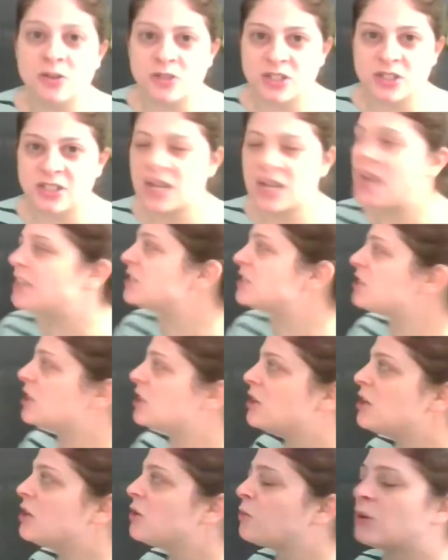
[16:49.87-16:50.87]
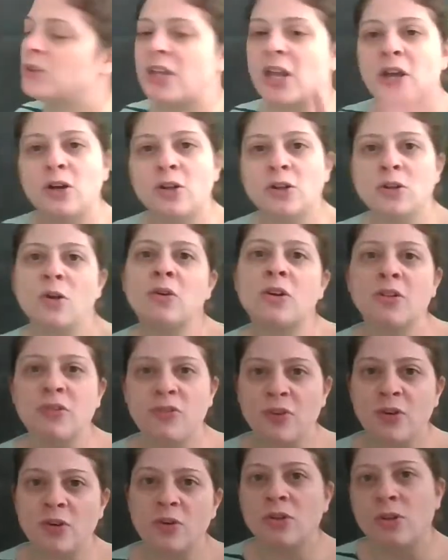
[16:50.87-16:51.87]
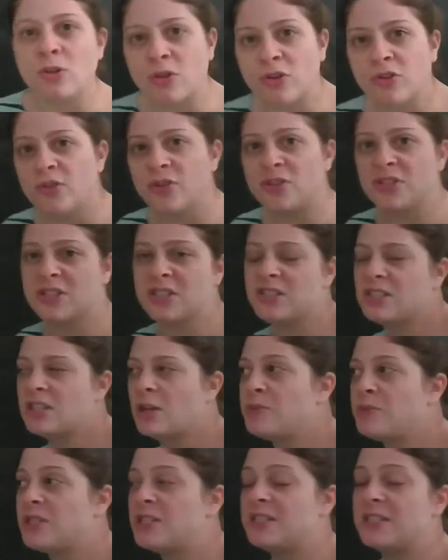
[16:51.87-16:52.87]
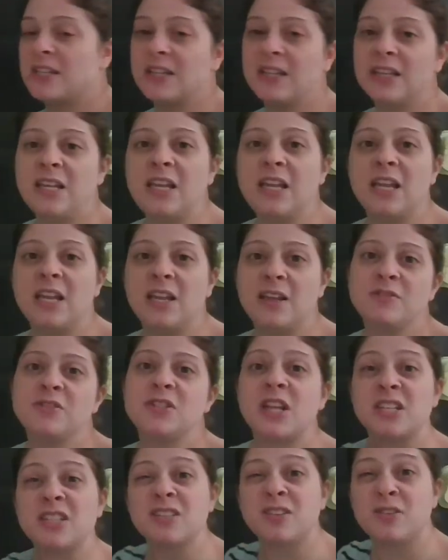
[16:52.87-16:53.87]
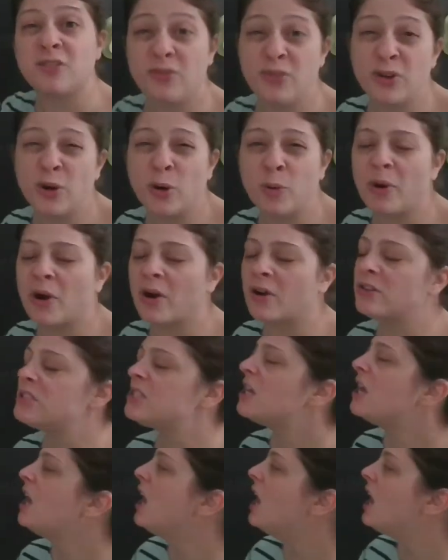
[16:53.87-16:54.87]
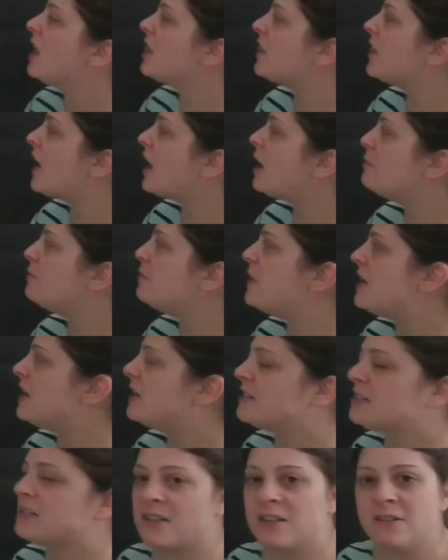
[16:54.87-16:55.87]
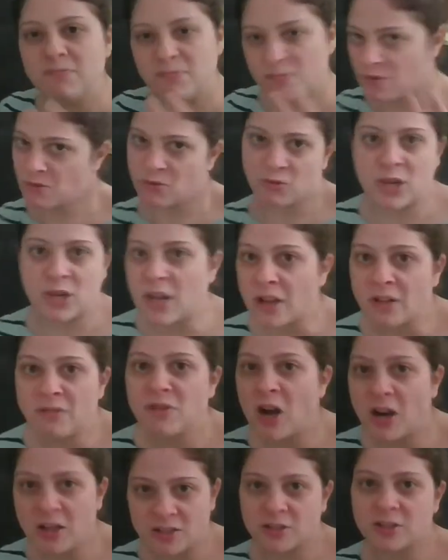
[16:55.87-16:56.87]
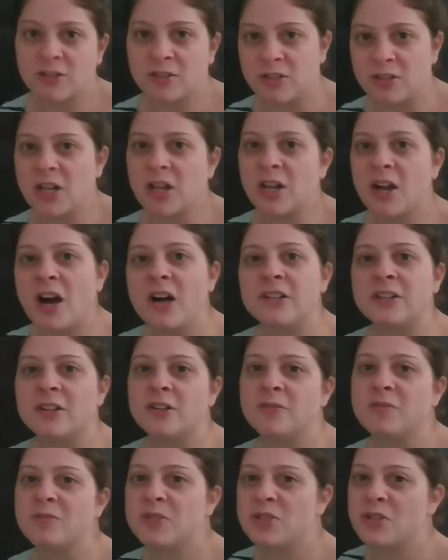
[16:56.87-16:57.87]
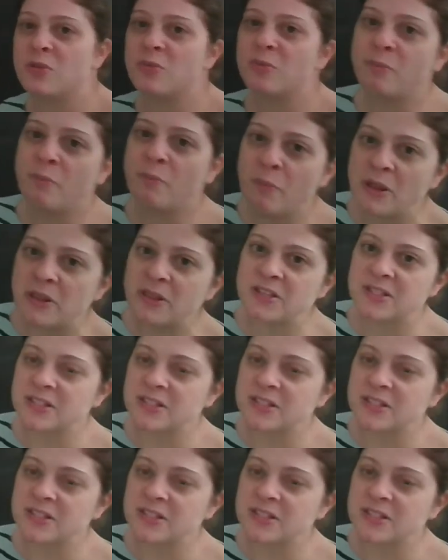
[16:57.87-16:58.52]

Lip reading: sense. And in a word like chlorophyll, chlorophyll is the substance in leaves, that's the phyll part, that makes it green in color. So in this